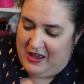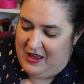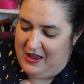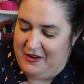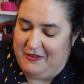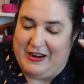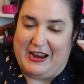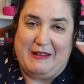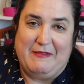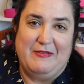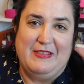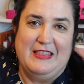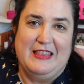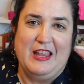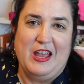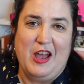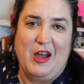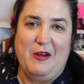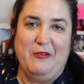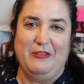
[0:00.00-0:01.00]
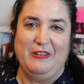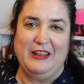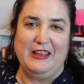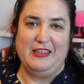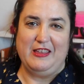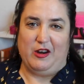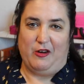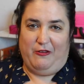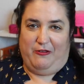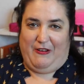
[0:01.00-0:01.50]
All right. Hopefully
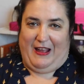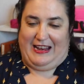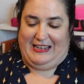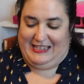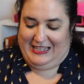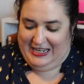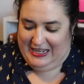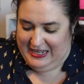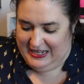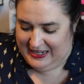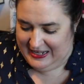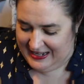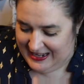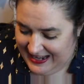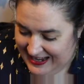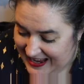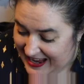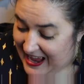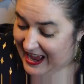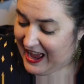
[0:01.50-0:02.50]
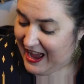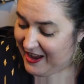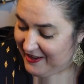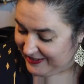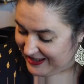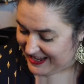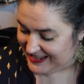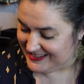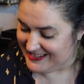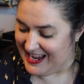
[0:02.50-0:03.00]
they don't fight.
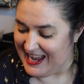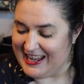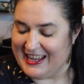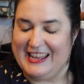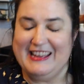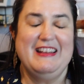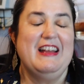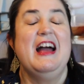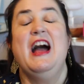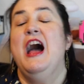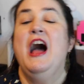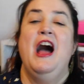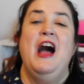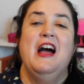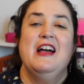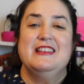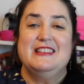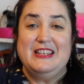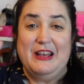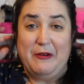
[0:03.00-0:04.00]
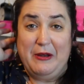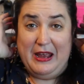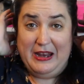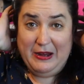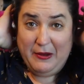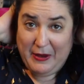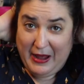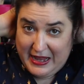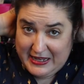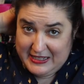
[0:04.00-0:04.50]
Okay, Jack. So
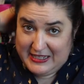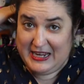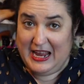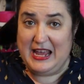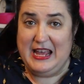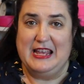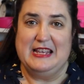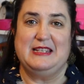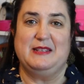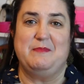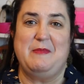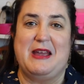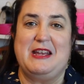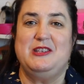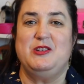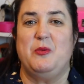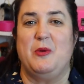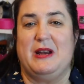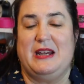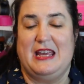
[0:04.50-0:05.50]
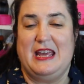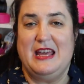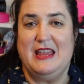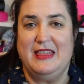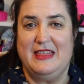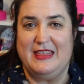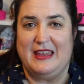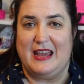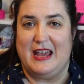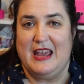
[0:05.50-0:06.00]
anyway, today is May
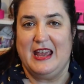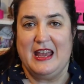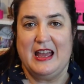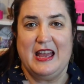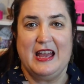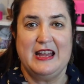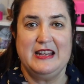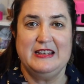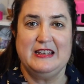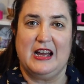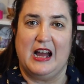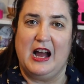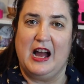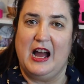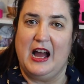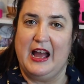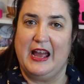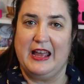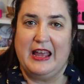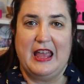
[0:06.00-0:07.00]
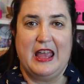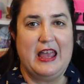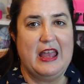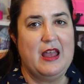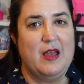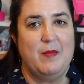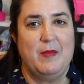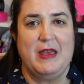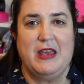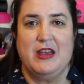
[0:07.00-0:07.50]
20th, and I
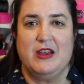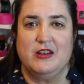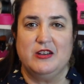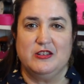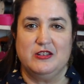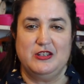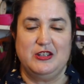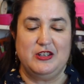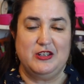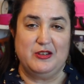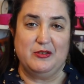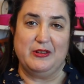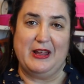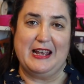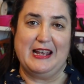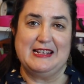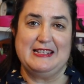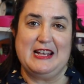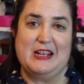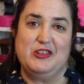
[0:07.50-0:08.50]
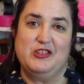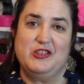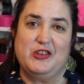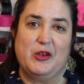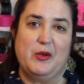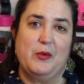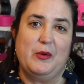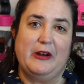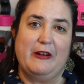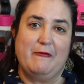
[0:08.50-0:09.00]
am here to, like I said, show
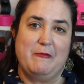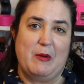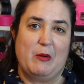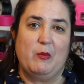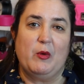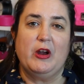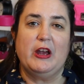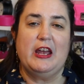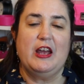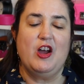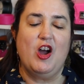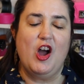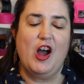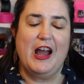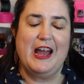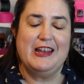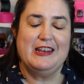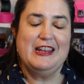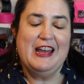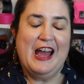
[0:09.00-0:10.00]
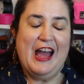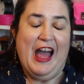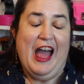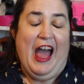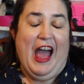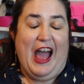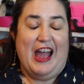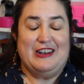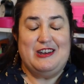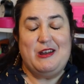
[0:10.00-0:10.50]
you what I've been working on.
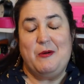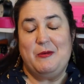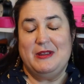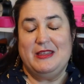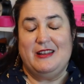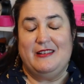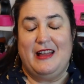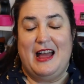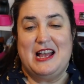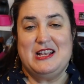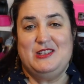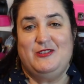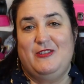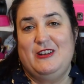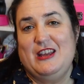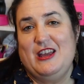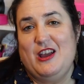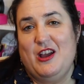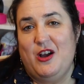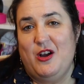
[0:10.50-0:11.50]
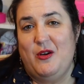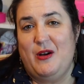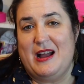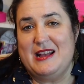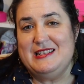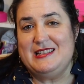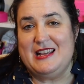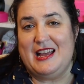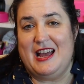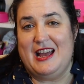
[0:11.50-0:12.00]
I know in the last video I
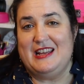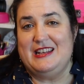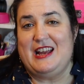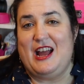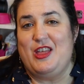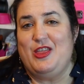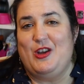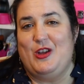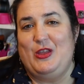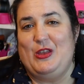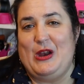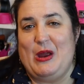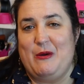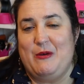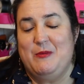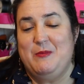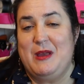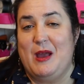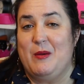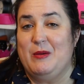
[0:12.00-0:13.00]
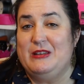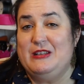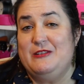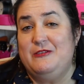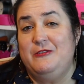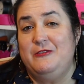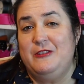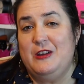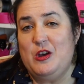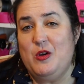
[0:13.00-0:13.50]
said I thought that I would be able to
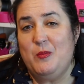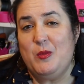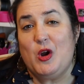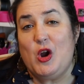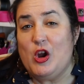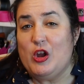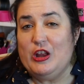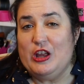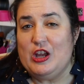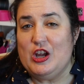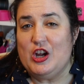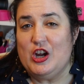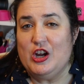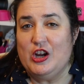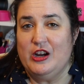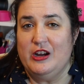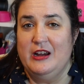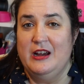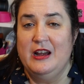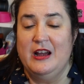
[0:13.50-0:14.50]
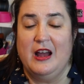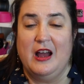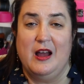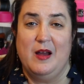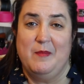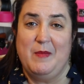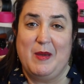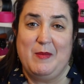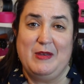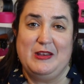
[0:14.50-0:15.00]
film earlier,
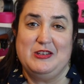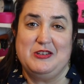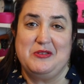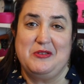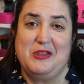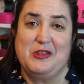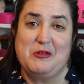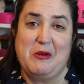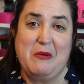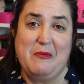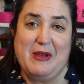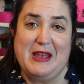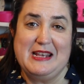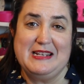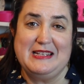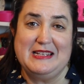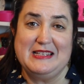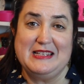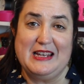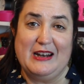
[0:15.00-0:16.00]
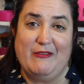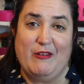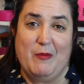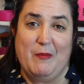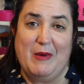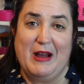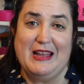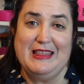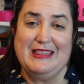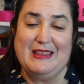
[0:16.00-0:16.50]
maybe do 3 weeks instead of a
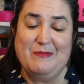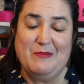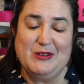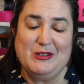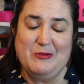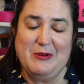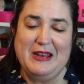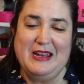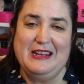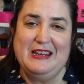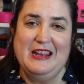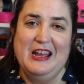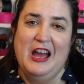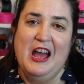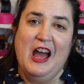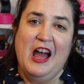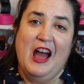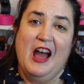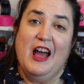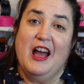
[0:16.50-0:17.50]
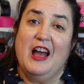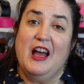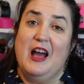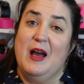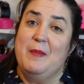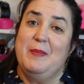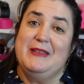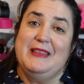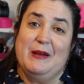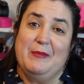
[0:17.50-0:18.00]
month in between.
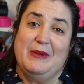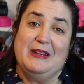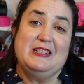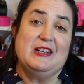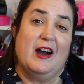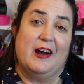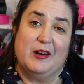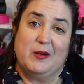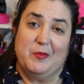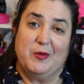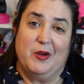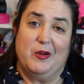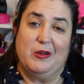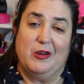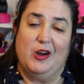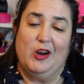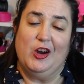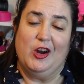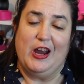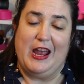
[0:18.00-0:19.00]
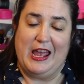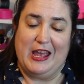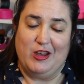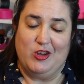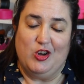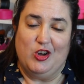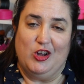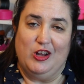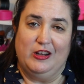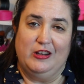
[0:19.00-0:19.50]
But then my daughter broke her
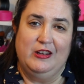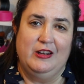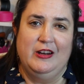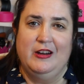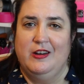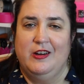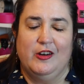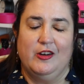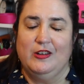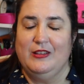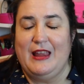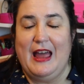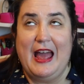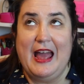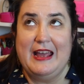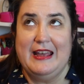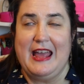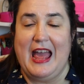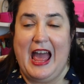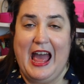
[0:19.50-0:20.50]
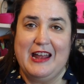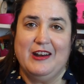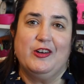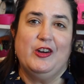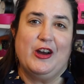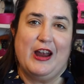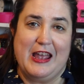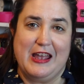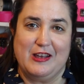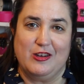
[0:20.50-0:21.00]
ankle, her leg at
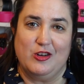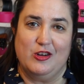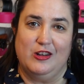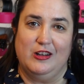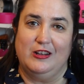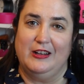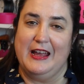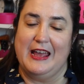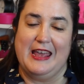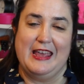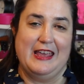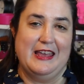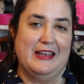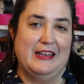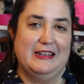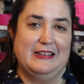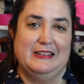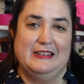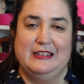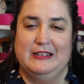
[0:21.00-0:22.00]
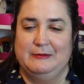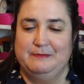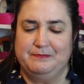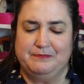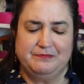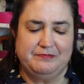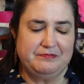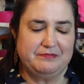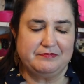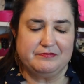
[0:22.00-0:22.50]
her ankle, and
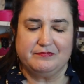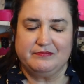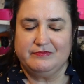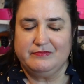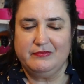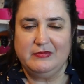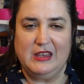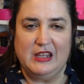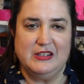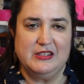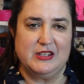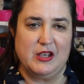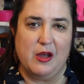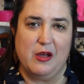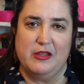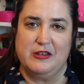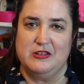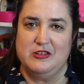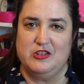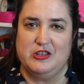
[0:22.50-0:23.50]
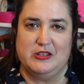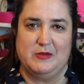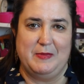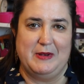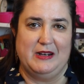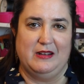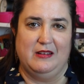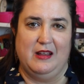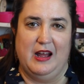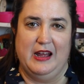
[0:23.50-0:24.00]
so there's just
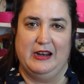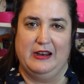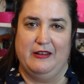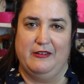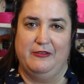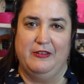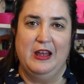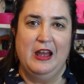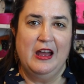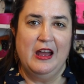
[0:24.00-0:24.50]
been a lot of